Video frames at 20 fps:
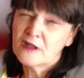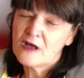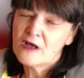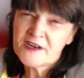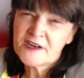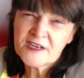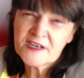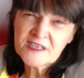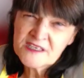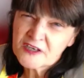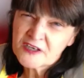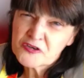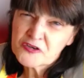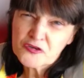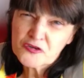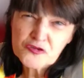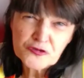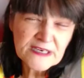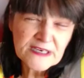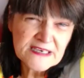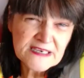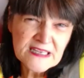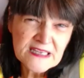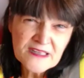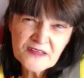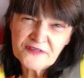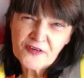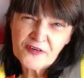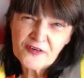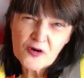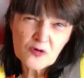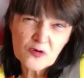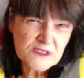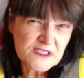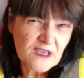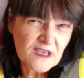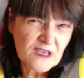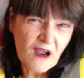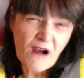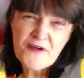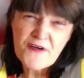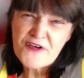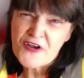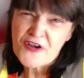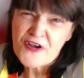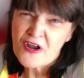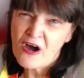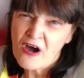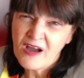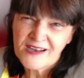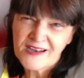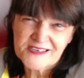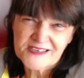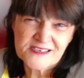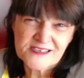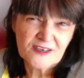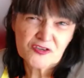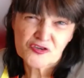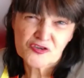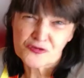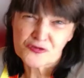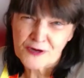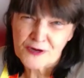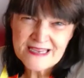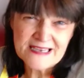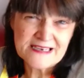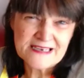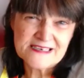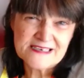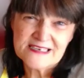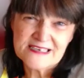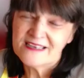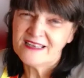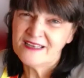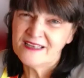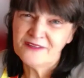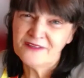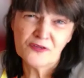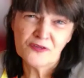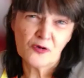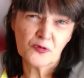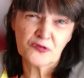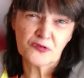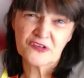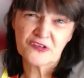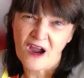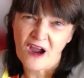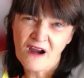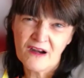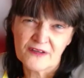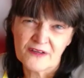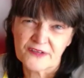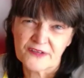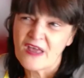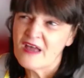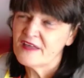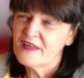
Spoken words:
of conductor trainees, folks, are not trained in those yards.